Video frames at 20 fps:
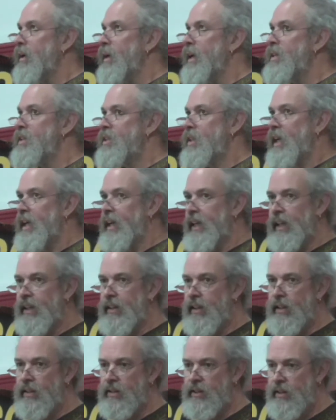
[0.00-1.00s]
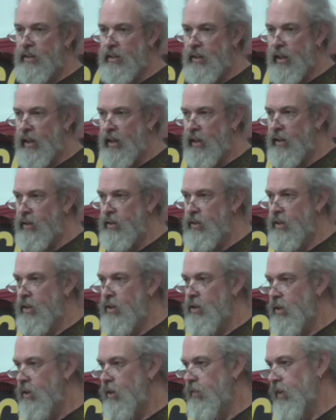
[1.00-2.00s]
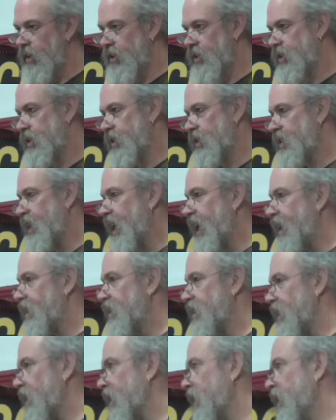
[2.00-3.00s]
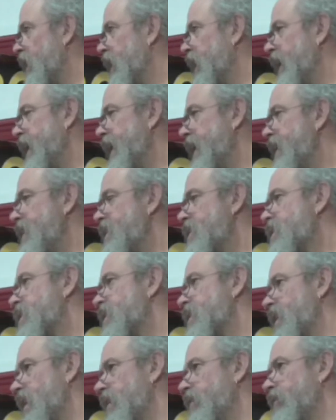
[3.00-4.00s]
it's clear that uh, the university sector is